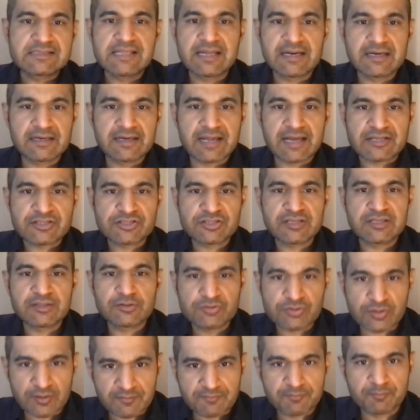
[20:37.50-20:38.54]
that it actually
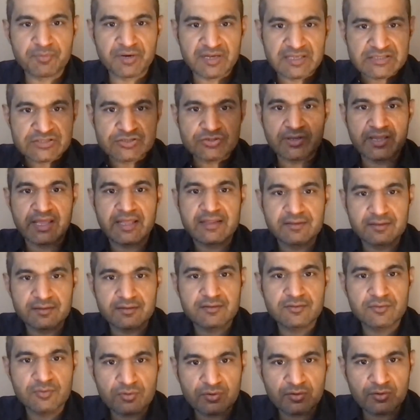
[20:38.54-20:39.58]
sort of brings together
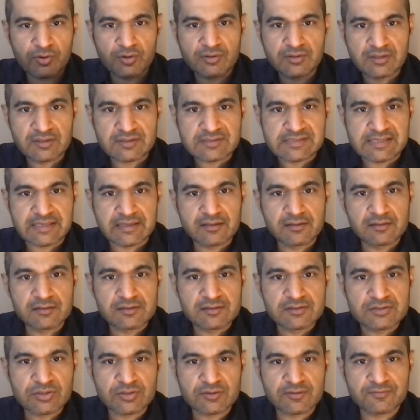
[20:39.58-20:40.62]
on a
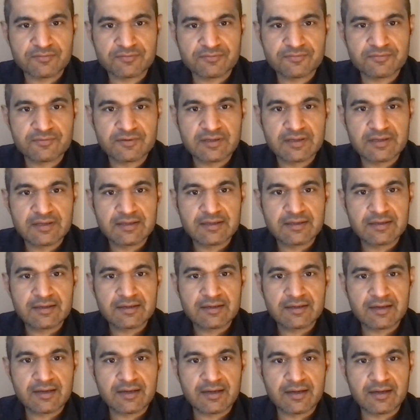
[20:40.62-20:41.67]
single sort of
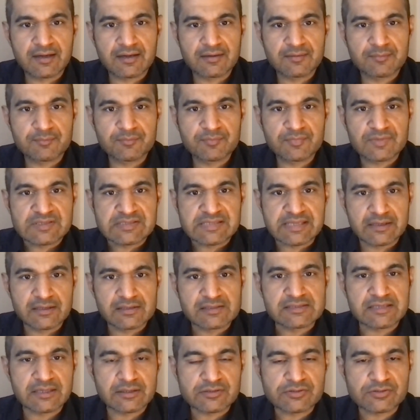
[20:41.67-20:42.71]

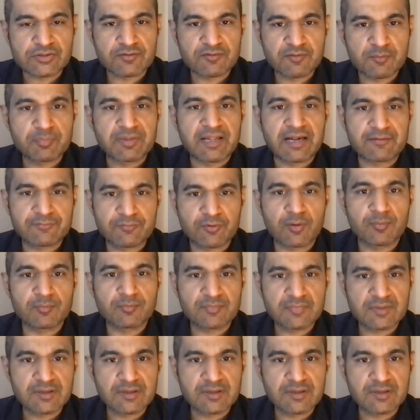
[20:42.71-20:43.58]
a platform.